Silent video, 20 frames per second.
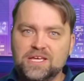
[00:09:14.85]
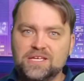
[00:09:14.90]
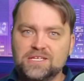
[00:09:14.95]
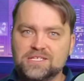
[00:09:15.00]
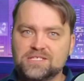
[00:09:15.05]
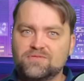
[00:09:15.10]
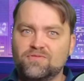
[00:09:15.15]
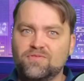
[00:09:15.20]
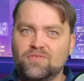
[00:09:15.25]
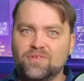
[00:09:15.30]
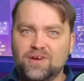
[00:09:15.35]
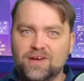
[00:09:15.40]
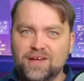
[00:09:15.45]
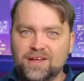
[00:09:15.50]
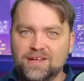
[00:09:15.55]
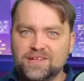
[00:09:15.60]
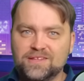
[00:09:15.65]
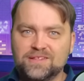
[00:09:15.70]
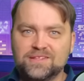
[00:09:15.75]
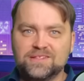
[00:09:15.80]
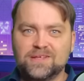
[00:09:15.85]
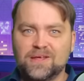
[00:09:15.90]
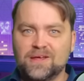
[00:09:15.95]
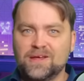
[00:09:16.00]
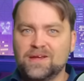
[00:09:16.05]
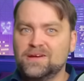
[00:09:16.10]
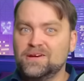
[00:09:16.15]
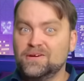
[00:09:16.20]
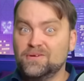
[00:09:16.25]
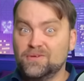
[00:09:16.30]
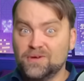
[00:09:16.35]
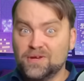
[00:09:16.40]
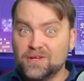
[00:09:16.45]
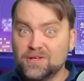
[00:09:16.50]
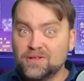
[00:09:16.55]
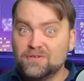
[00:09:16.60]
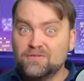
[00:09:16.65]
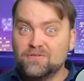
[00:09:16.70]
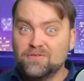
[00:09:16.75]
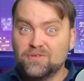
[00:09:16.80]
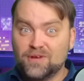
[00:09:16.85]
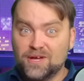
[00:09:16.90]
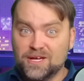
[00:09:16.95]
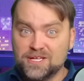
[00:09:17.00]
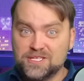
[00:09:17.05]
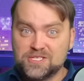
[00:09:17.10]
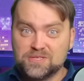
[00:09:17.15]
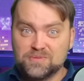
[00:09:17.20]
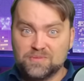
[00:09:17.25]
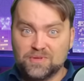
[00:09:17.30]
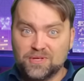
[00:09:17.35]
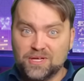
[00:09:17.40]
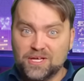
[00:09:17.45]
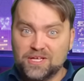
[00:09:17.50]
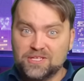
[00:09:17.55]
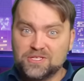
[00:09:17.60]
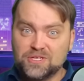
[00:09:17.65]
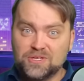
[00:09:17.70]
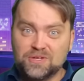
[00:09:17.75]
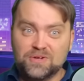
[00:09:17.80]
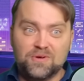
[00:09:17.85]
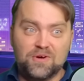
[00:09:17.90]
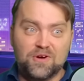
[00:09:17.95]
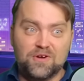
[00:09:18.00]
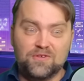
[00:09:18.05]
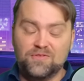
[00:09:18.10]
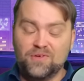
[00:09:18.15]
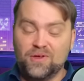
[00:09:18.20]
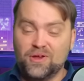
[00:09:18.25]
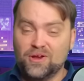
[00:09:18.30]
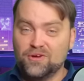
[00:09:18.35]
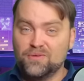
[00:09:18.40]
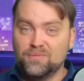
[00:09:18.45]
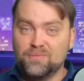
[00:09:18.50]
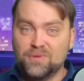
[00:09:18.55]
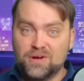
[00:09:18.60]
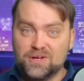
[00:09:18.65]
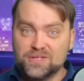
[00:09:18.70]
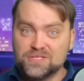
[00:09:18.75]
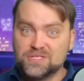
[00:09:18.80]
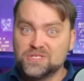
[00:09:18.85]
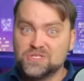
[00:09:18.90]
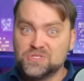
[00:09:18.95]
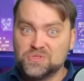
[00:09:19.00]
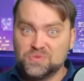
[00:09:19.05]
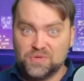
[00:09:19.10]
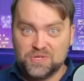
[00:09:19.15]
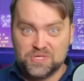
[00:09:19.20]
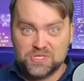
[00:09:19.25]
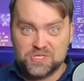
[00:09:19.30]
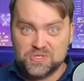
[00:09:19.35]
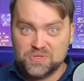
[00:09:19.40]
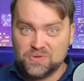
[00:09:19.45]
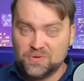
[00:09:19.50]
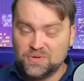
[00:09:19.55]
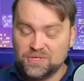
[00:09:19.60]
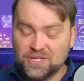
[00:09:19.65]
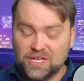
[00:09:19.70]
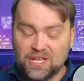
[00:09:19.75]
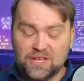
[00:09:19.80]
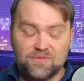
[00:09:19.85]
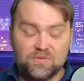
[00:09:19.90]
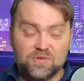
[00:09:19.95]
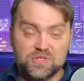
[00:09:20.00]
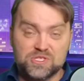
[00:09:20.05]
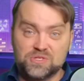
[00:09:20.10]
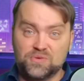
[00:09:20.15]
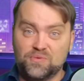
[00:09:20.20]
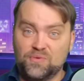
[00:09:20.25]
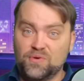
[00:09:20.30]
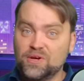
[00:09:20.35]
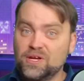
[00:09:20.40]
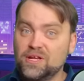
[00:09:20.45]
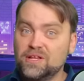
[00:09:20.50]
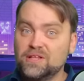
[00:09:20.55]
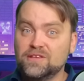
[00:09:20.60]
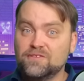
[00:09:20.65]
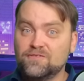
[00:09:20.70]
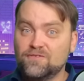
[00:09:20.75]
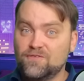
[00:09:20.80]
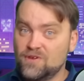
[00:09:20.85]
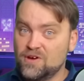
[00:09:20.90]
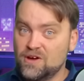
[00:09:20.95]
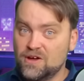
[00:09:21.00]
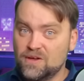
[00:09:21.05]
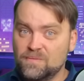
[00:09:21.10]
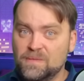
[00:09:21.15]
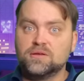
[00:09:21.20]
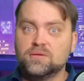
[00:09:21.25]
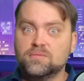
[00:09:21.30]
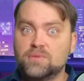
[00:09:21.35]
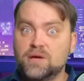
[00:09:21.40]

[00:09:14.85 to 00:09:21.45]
is flying the real flight simulator of Airbus 330. It was really fun.